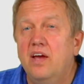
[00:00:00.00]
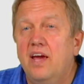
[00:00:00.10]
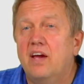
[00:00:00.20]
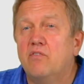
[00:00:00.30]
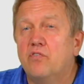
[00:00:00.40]

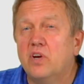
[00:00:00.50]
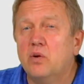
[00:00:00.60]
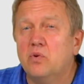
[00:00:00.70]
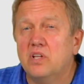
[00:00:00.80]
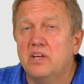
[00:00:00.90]
and
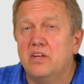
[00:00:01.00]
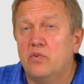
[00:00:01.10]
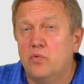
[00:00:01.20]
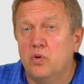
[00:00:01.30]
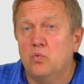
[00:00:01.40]
frequently in the
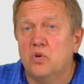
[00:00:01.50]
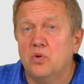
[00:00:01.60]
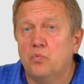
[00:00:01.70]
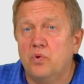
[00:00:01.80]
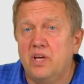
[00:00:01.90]
real
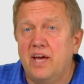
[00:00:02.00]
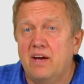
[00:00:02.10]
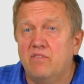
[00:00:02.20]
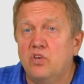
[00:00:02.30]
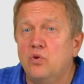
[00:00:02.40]
world we
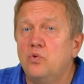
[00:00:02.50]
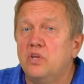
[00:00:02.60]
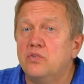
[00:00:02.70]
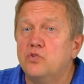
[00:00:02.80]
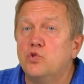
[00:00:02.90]
have
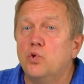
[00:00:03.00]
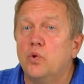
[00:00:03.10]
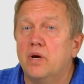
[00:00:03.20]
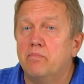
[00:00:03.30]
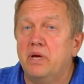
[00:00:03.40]
unions to
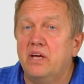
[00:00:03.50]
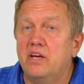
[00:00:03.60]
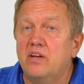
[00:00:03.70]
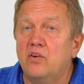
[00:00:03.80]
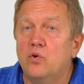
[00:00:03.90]

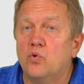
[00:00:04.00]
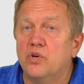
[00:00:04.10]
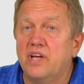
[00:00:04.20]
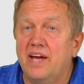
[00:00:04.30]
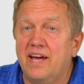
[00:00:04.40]
append or
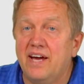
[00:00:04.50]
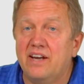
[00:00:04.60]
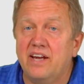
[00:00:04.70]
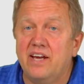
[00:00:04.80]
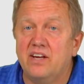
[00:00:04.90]
to
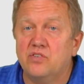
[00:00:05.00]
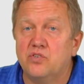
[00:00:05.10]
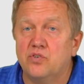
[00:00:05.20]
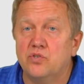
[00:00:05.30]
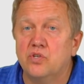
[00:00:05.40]
add
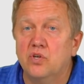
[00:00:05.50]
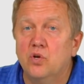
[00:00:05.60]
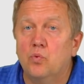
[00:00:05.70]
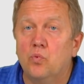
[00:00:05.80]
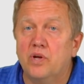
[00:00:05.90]
answers
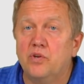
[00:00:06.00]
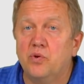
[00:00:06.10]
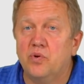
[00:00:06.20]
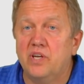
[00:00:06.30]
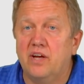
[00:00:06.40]
one
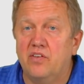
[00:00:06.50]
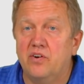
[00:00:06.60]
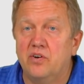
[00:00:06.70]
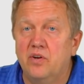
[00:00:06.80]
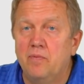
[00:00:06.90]
to
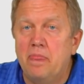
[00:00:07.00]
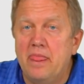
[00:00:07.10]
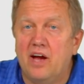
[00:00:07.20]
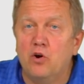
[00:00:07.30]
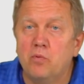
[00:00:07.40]
another.
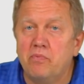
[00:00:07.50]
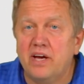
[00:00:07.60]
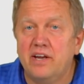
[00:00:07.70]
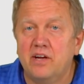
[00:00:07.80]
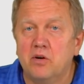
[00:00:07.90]
I hope
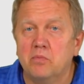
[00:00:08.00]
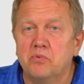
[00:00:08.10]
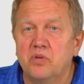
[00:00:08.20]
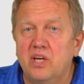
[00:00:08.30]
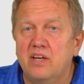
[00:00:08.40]
that
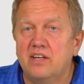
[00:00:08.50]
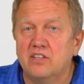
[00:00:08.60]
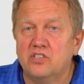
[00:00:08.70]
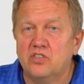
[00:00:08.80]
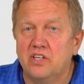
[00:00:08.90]
helps
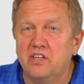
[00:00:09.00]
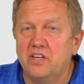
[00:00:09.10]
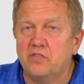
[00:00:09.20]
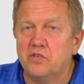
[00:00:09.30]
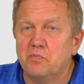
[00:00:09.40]
illustrate the
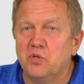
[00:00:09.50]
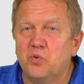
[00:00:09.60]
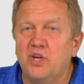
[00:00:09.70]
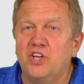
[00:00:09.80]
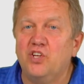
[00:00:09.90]
difference
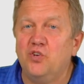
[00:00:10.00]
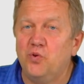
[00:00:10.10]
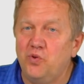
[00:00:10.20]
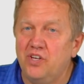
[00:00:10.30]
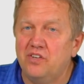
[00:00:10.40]
between
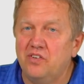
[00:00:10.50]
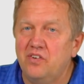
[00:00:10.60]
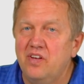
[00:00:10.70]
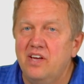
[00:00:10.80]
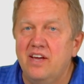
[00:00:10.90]
union
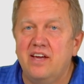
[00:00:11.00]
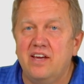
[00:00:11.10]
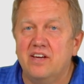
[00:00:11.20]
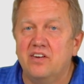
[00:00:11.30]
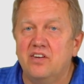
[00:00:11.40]

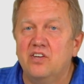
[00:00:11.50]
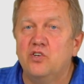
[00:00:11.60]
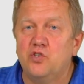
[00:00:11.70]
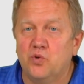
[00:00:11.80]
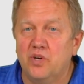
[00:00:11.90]
and
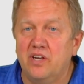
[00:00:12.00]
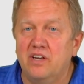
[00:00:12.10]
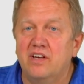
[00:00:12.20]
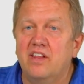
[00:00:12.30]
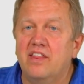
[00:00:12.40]
join.
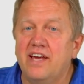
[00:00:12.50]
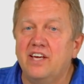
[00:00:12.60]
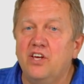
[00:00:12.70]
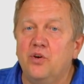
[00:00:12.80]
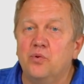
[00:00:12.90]

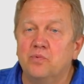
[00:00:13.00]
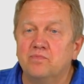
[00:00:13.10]
Thank you.